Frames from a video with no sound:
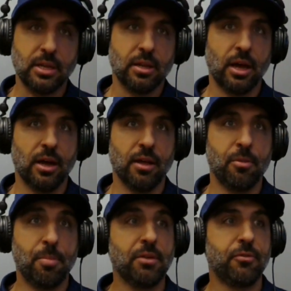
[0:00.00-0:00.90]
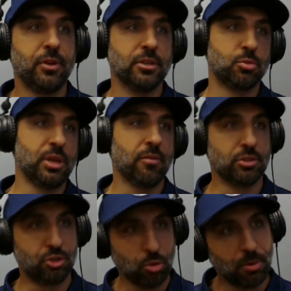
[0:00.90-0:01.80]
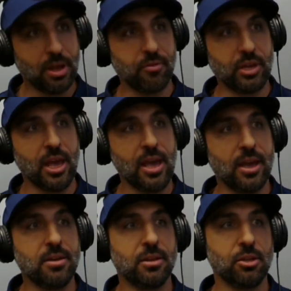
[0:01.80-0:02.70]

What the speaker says: the benefit is when you have a super heavy head,